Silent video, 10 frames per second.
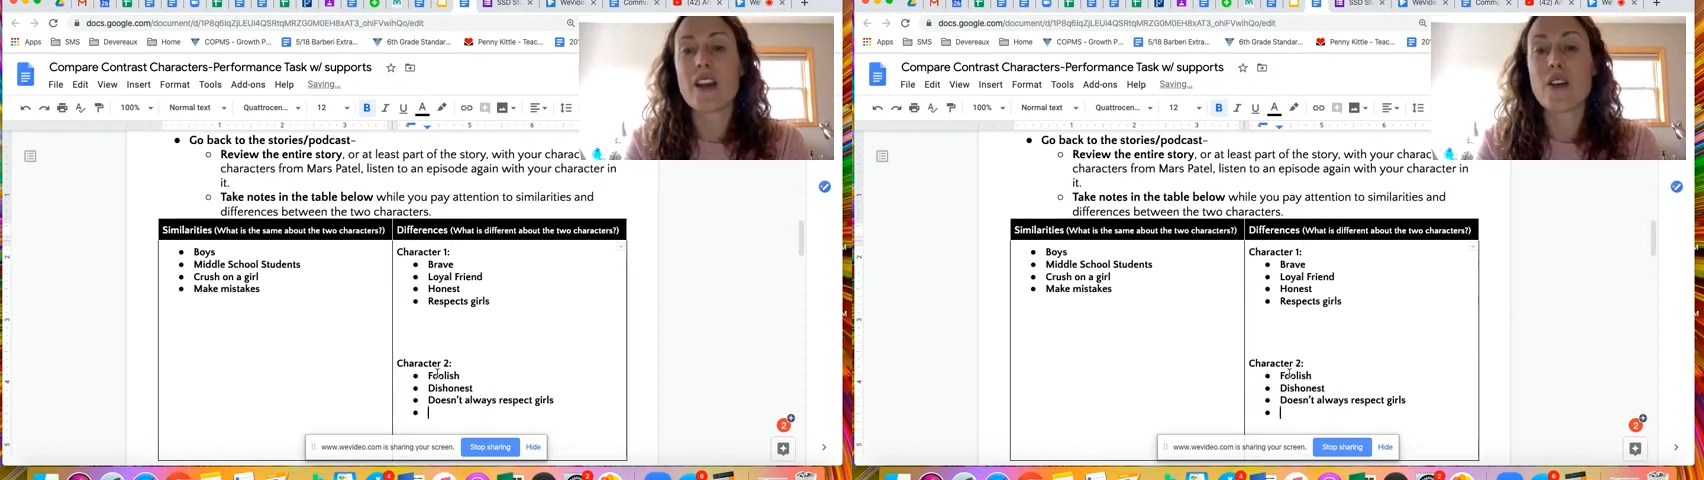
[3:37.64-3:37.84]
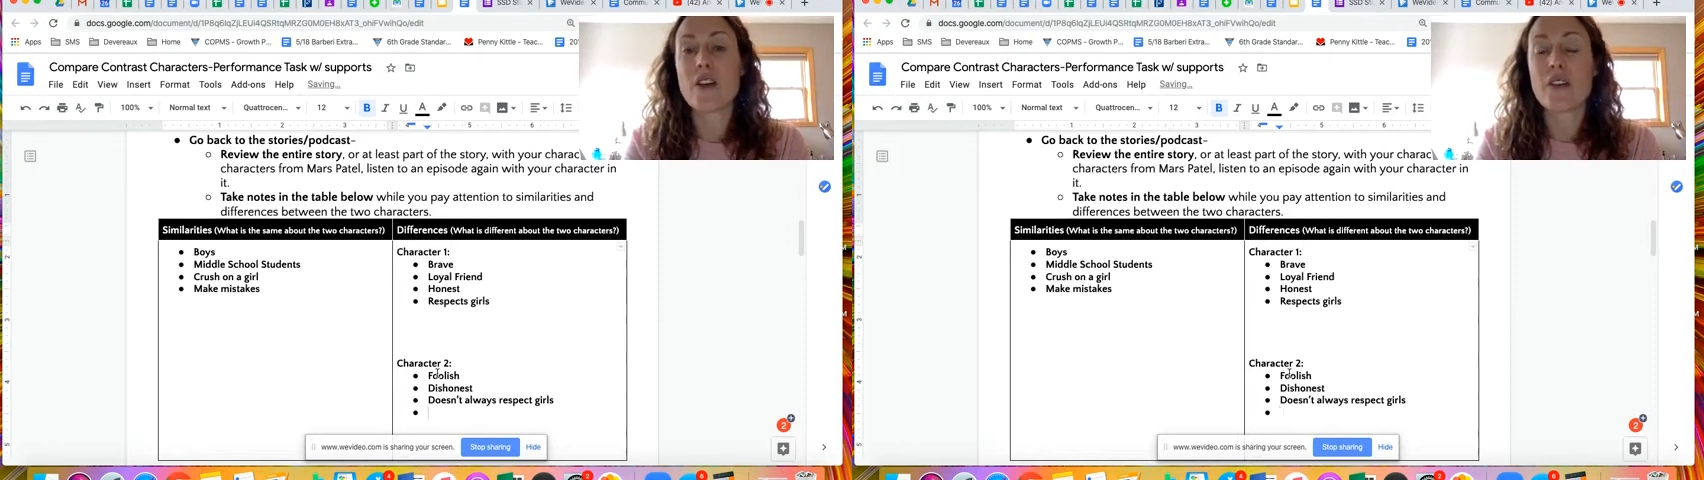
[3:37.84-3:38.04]

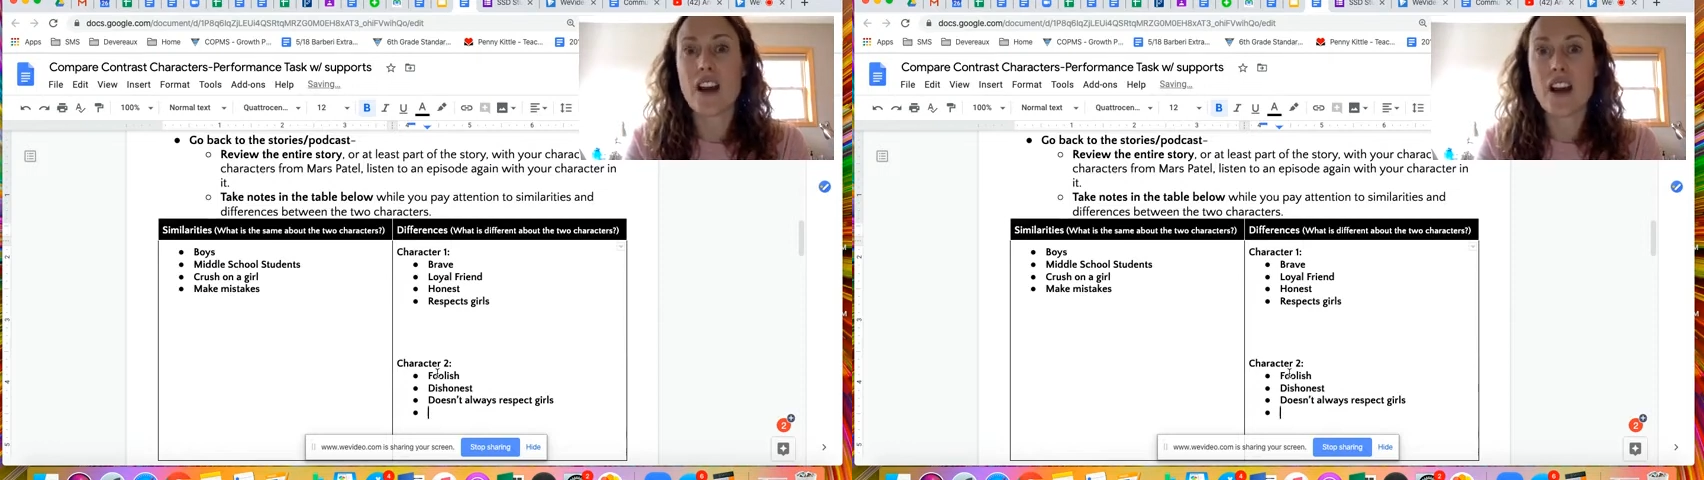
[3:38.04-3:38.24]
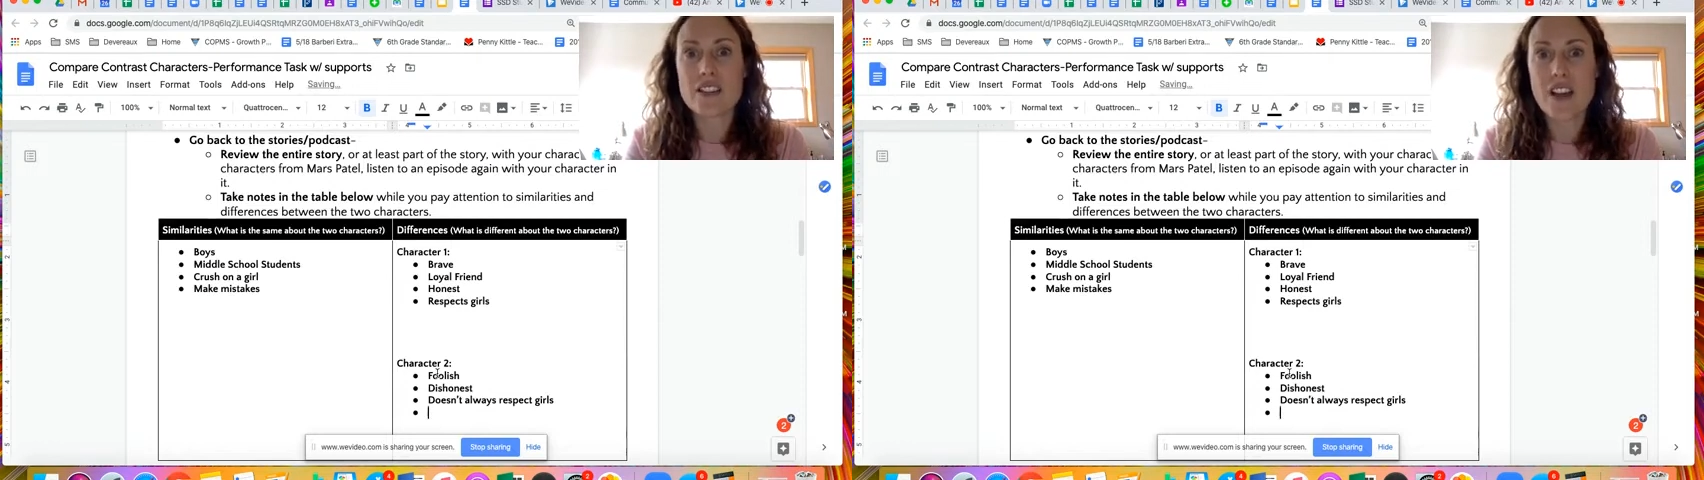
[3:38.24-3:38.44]
had a
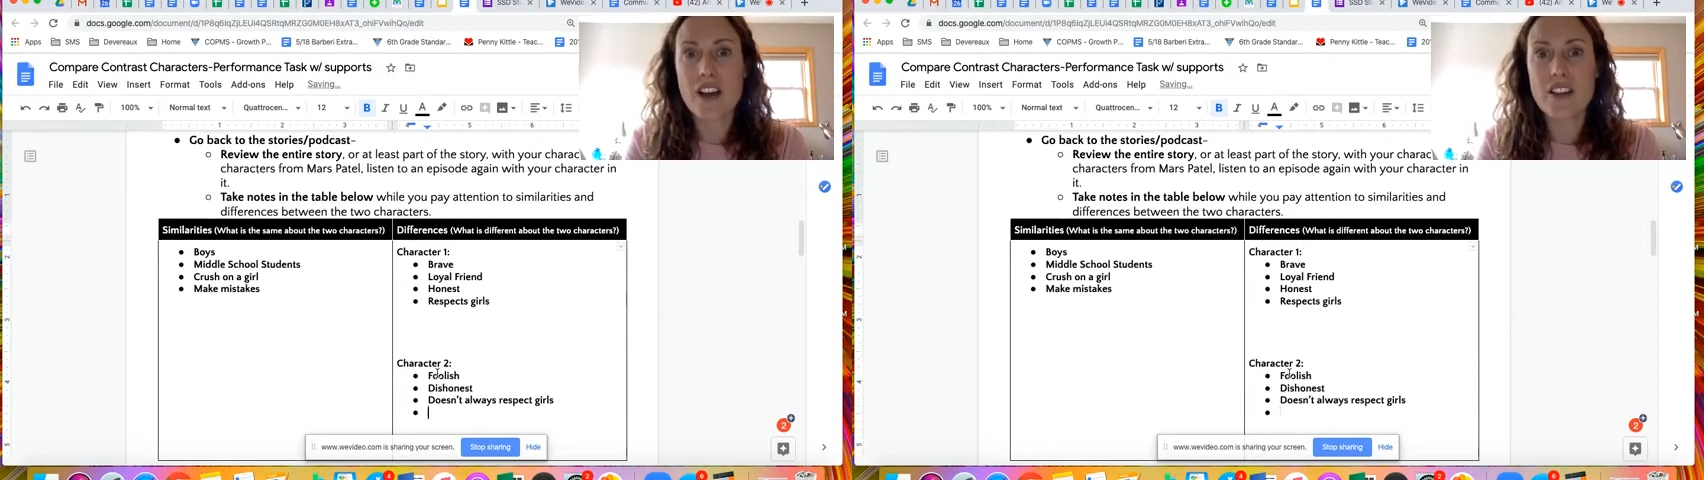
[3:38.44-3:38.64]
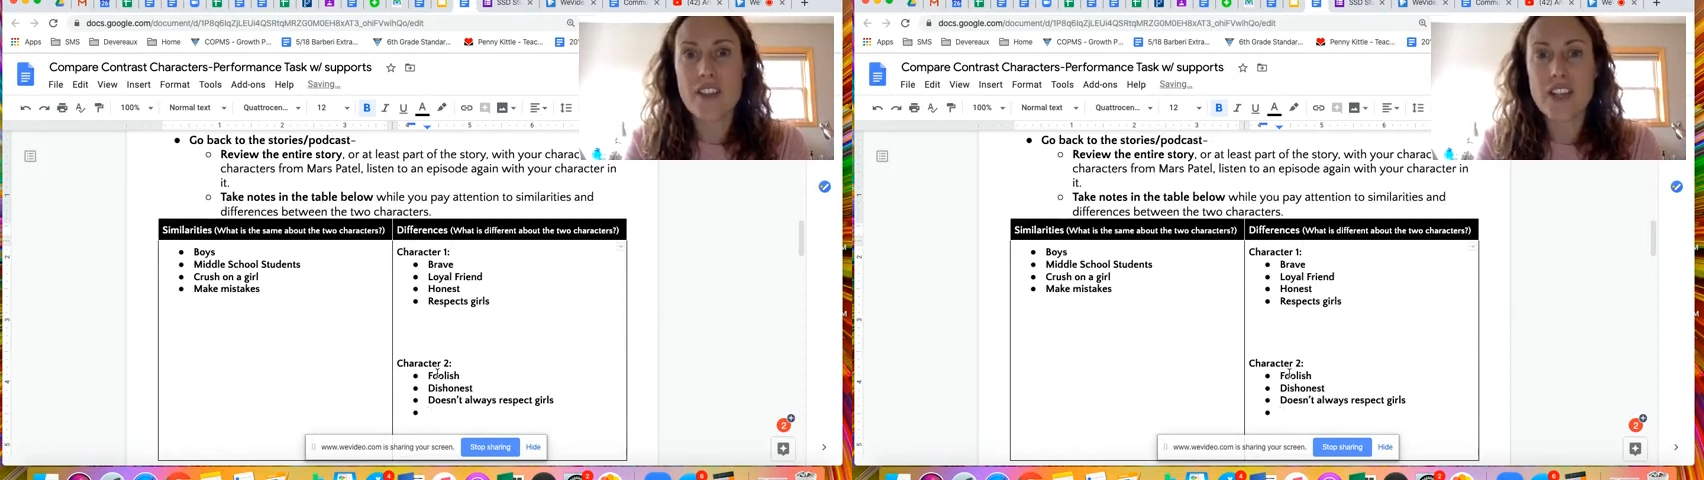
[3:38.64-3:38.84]

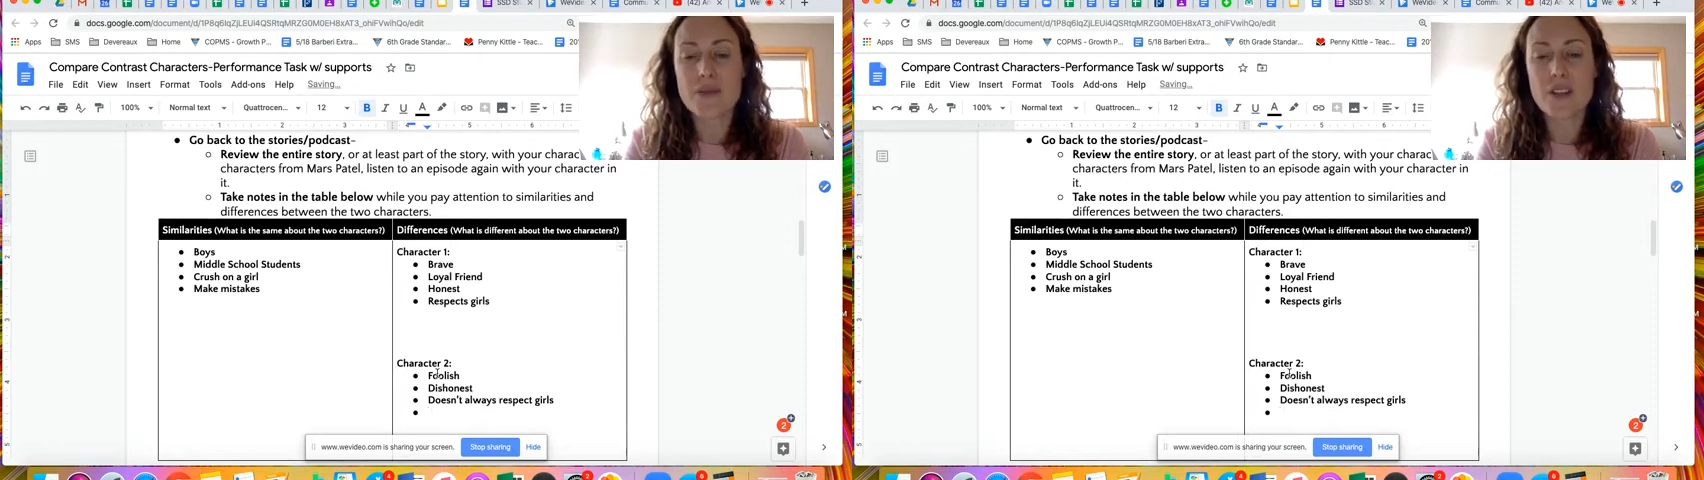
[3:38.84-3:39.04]
ton of things